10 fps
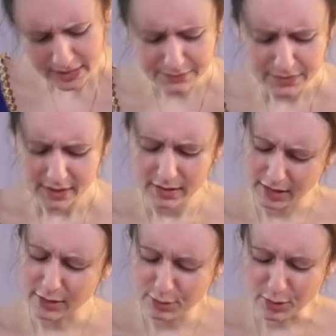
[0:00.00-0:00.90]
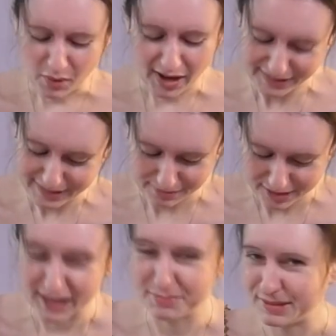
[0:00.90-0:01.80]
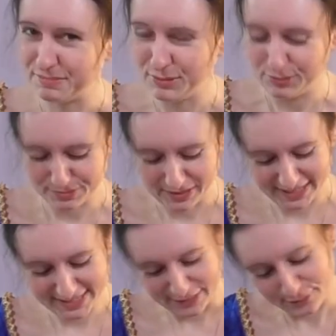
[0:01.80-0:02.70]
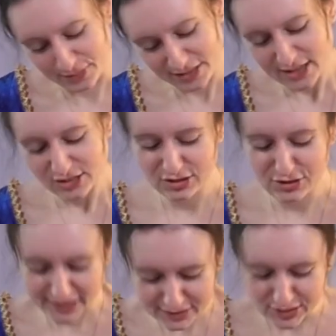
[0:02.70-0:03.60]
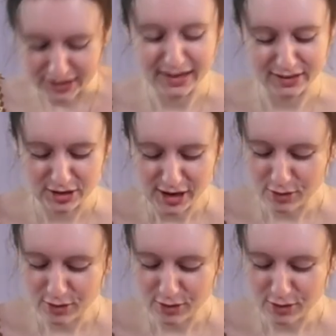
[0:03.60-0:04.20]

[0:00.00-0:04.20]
and though I sometimes amuse myself with suggesting and